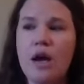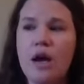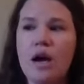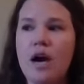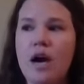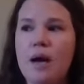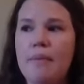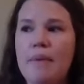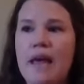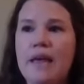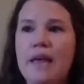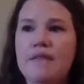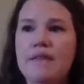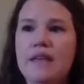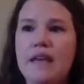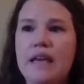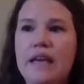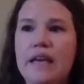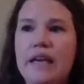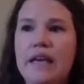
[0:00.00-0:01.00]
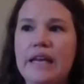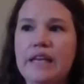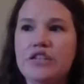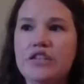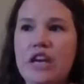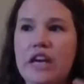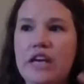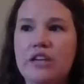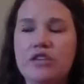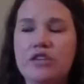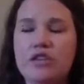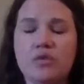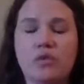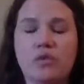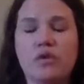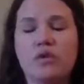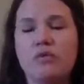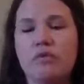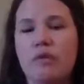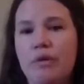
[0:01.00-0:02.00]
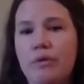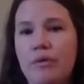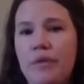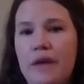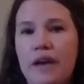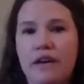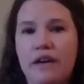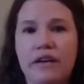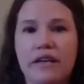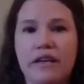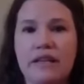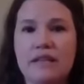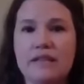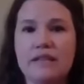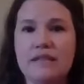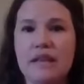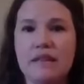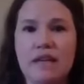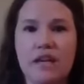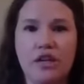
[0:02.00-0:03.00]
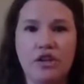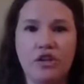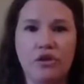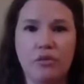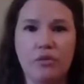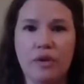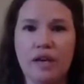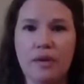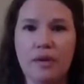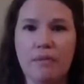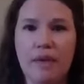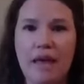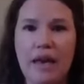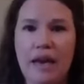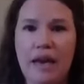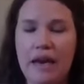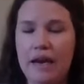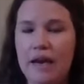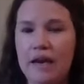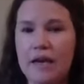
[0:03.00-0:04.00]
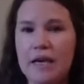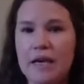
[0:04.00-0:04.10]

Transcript: and then any changes or growth areas that you want to make,